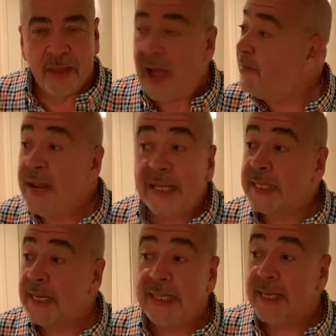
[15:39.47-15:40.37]
I've not
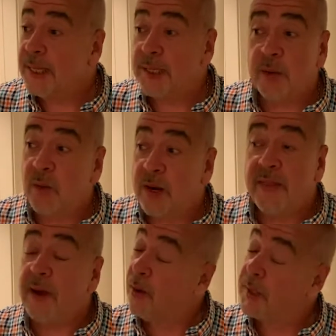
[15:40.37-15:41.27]
seen this in one of
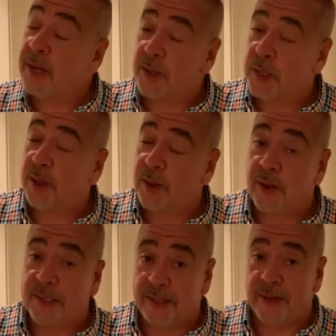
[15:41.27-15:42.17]
their hotels in a
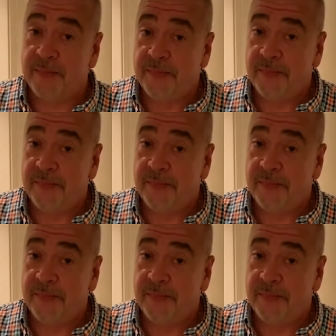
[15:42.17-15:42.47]
long time.